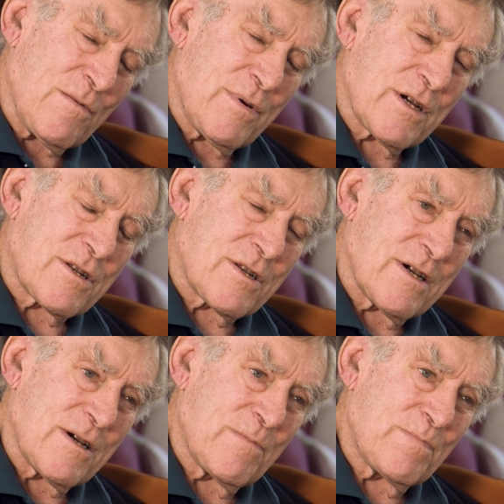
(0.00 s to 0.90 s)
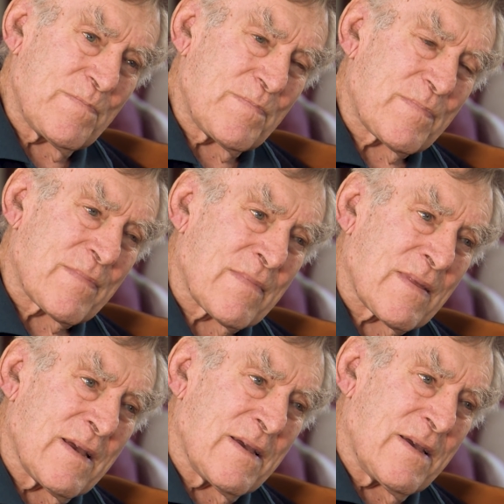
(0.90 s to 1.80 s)
But um,
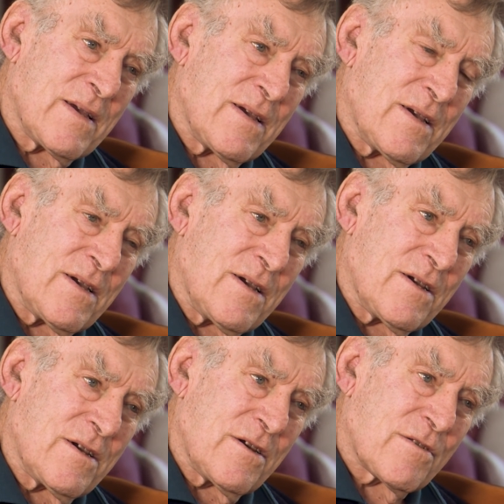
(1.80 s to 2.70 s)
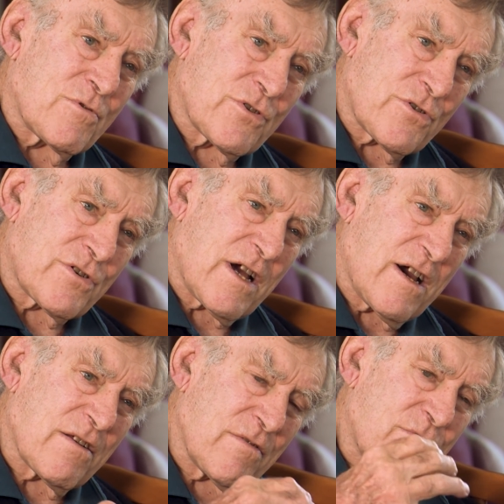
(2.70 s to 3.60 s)
it, it was the
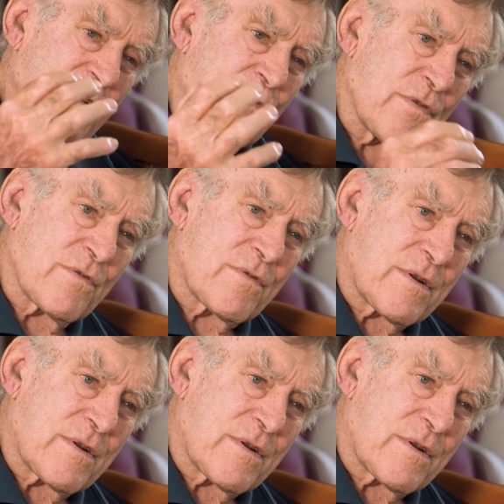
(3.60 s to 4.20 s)
start of a different...